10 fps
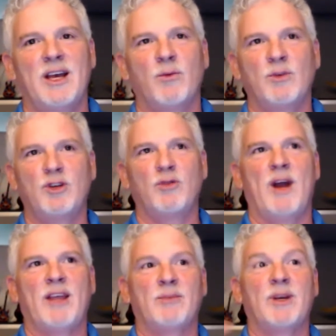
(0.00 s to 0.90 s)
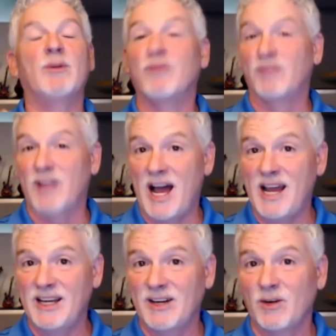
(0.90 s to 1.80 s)
Would you rather be able to
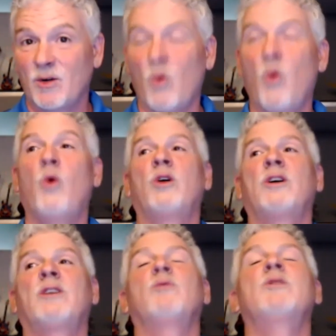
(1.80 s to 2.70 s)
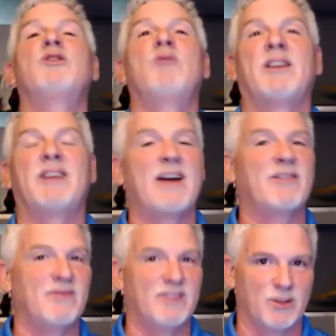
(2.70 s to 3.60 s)
fly, or would you rather have
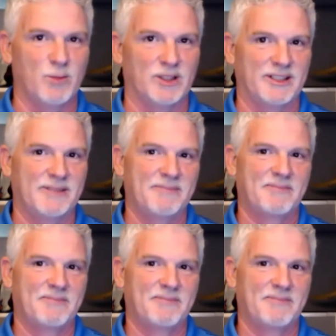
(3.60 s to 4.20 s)
invisibility?